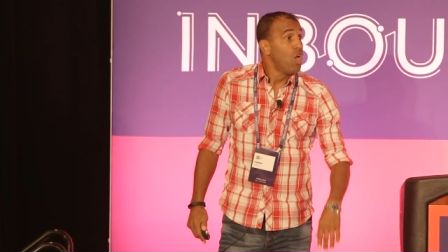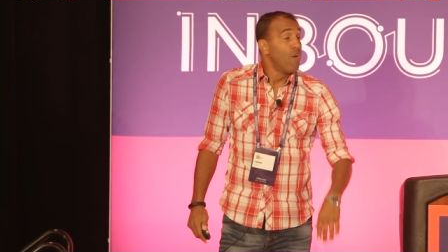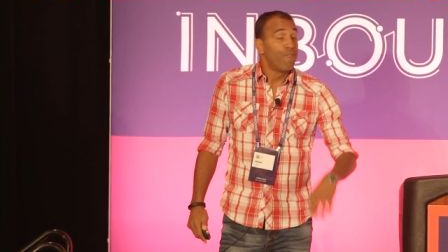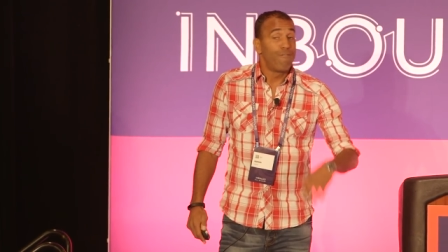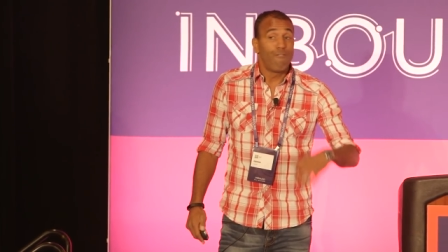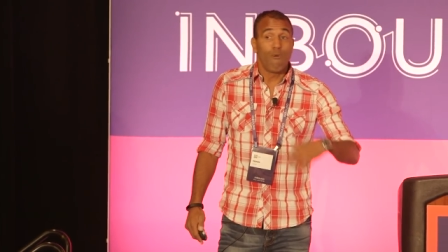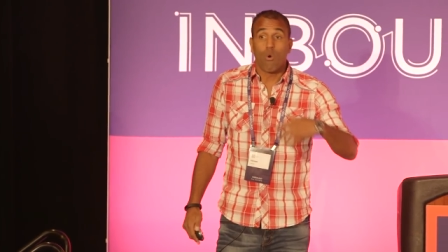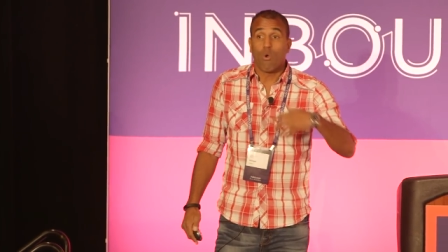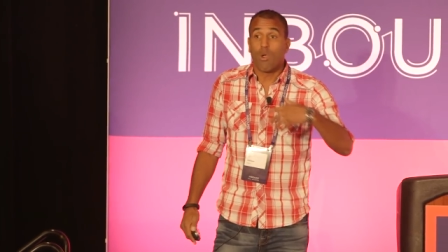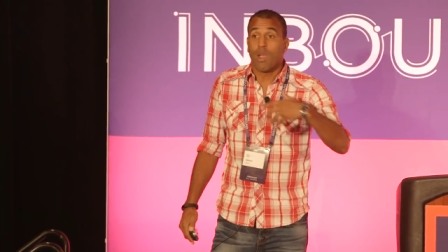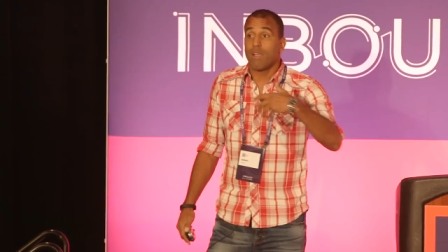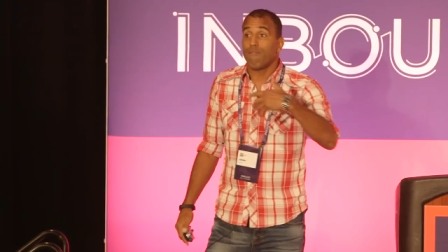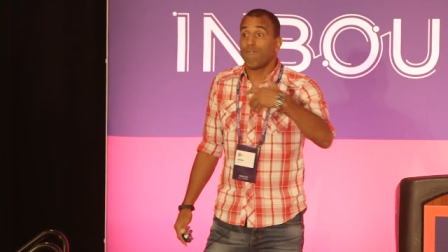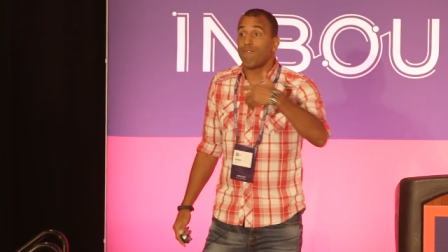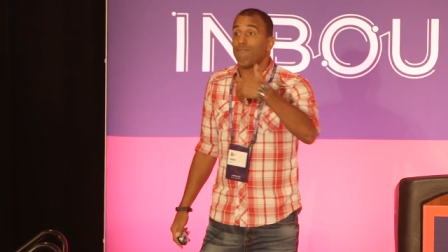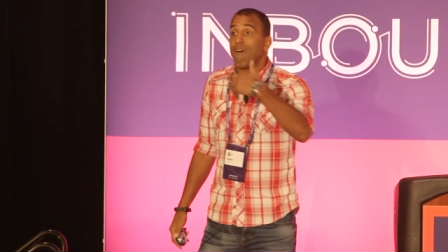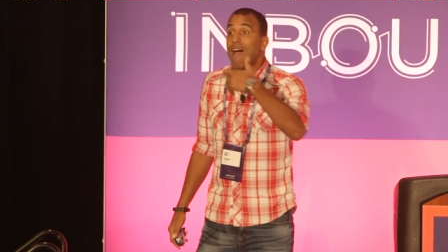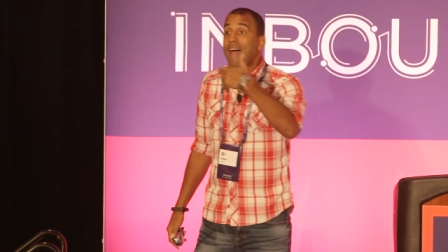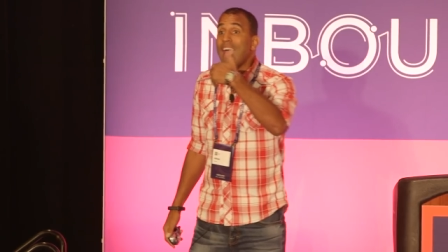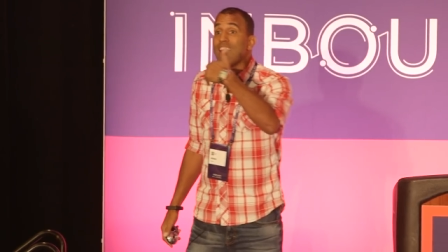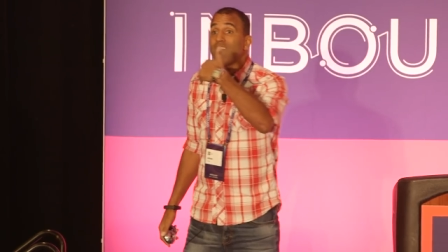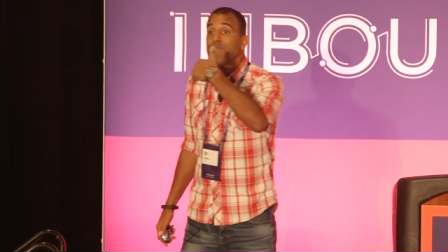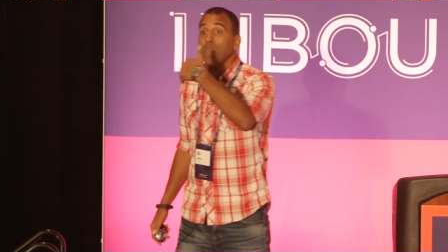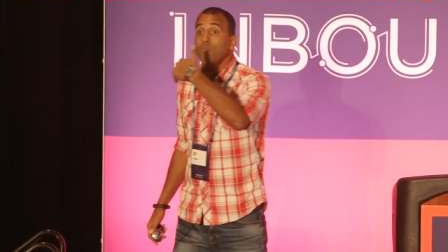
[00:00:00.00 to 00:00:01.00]
for a
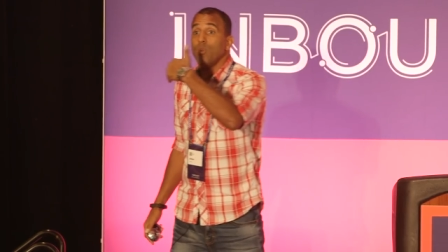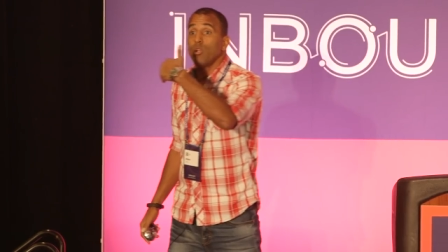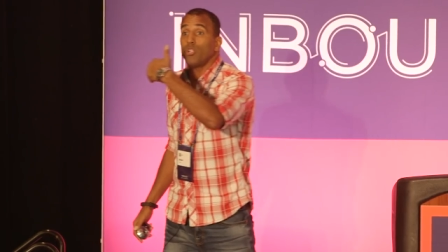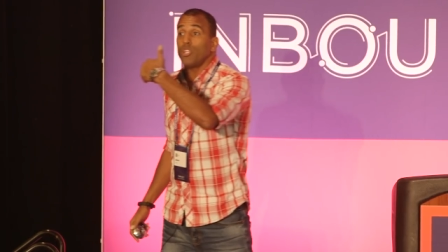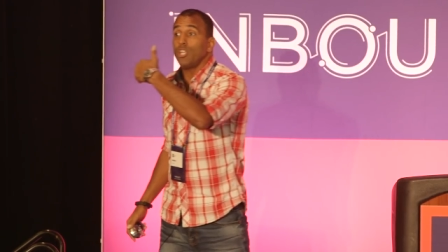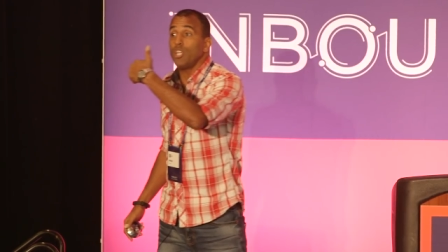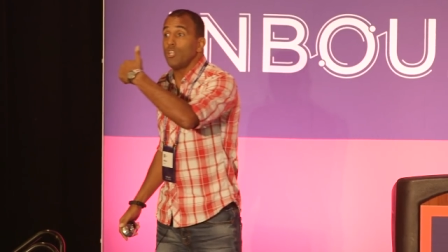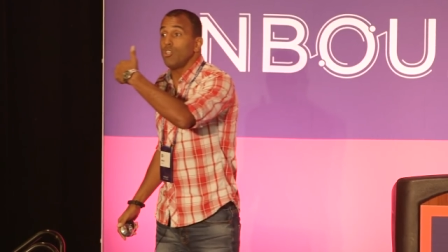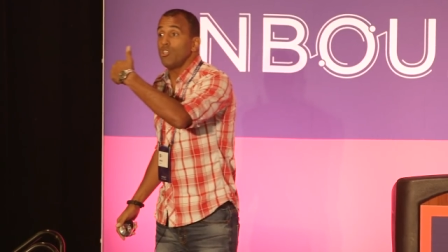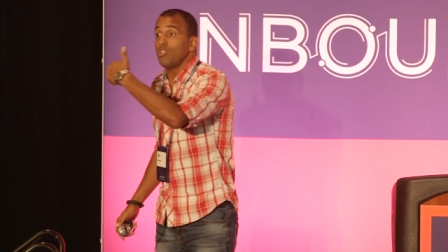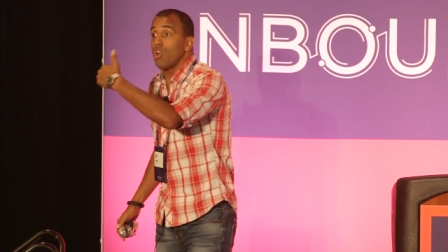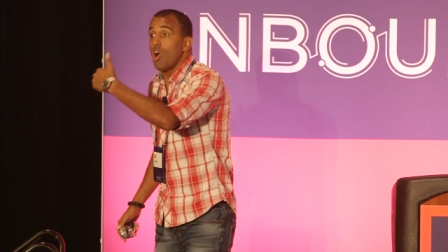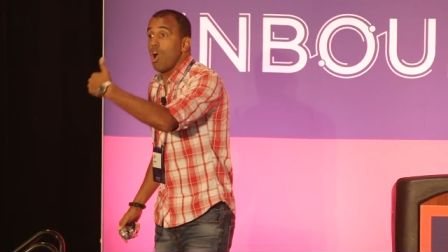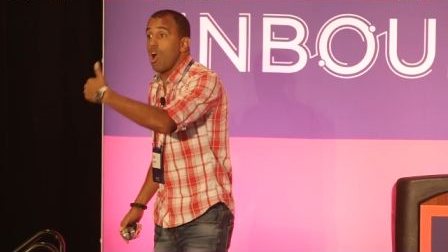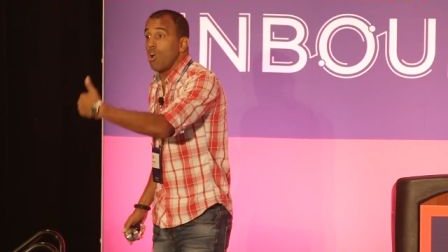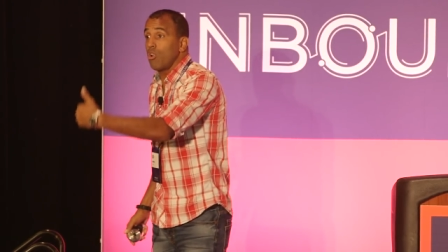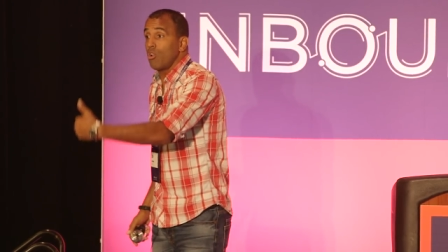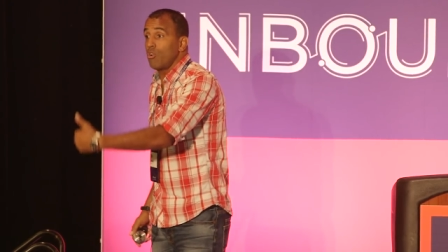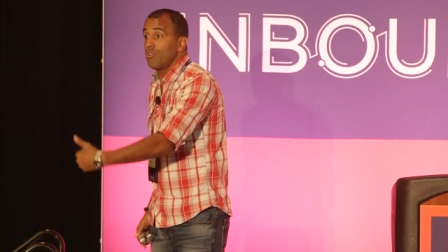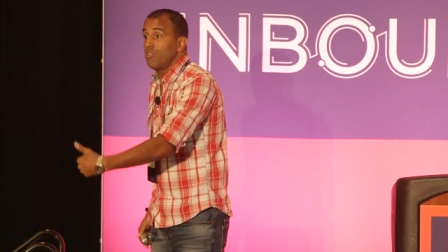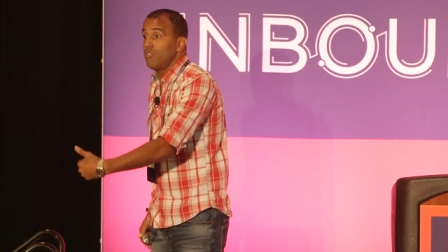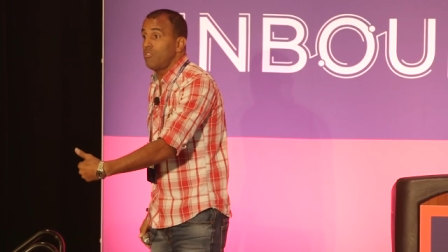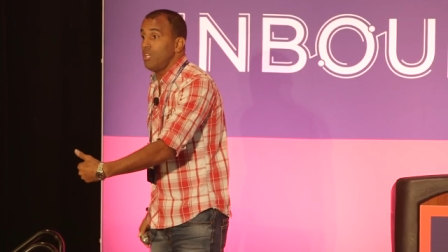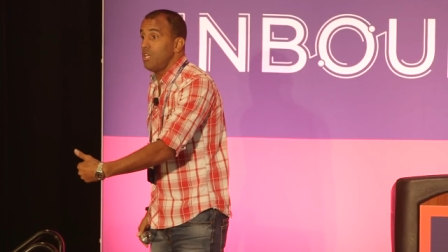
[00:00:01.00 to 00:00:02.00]
five million
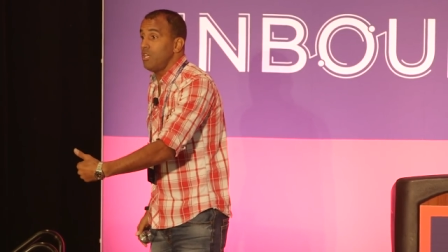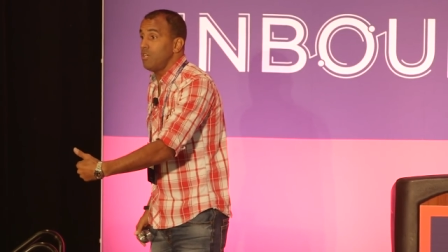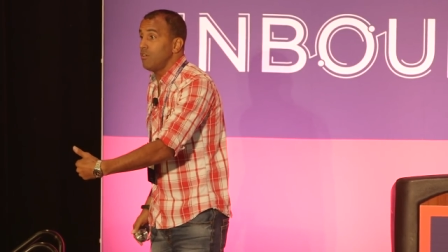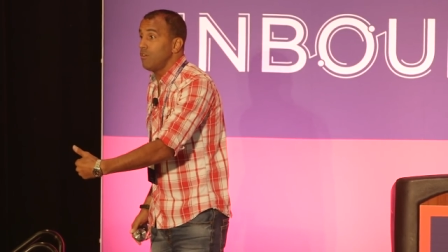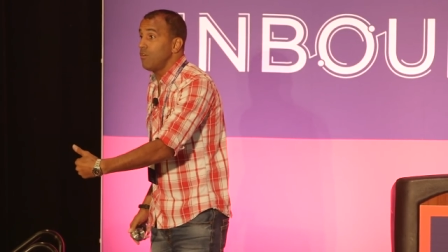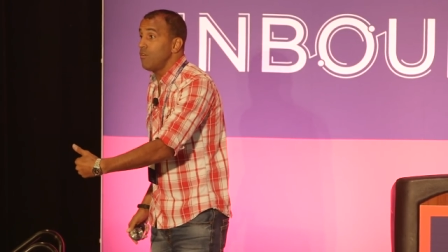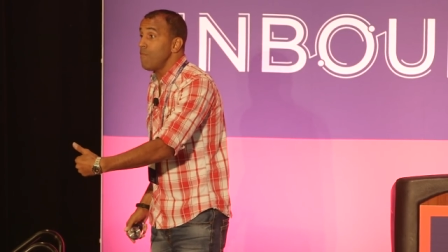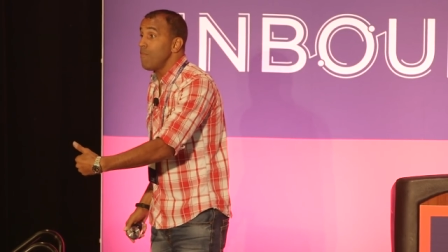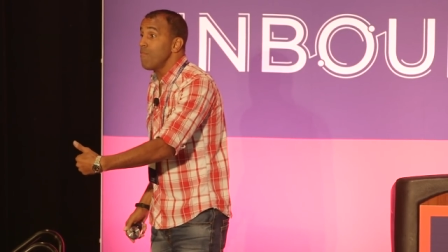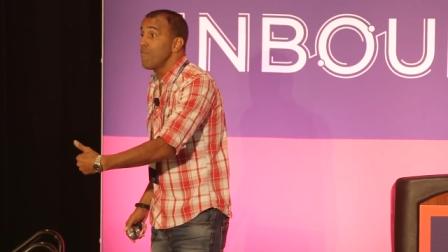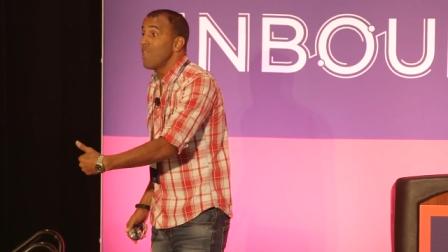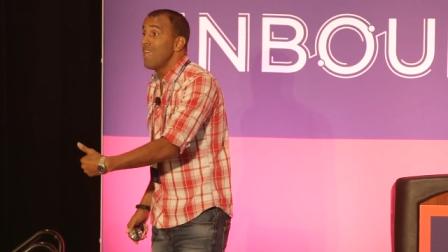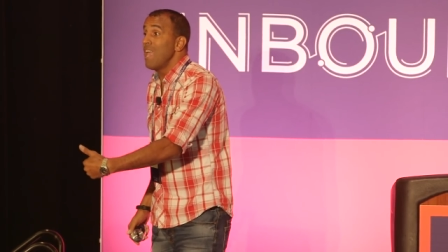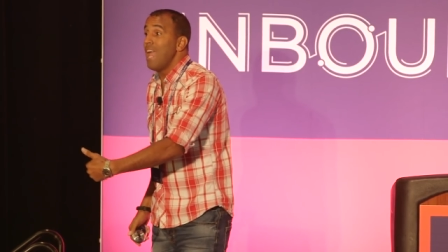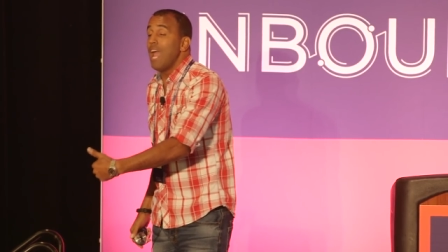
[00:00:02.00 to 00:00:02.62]
dollar deal,